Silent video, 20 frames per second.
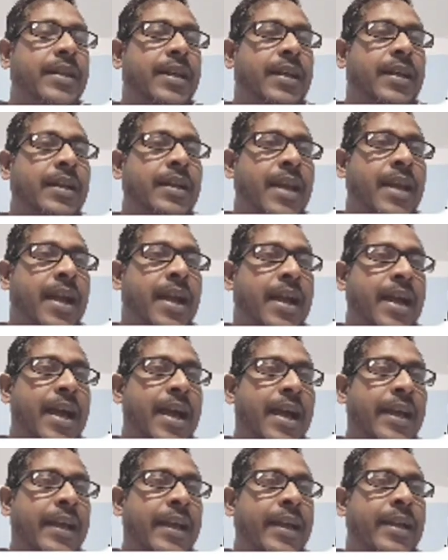Naga
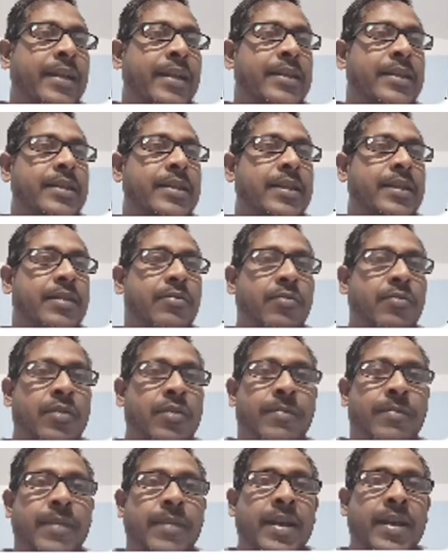Hills,
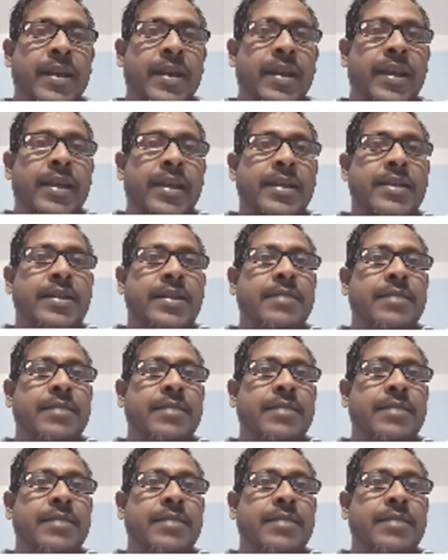Kohima Hills,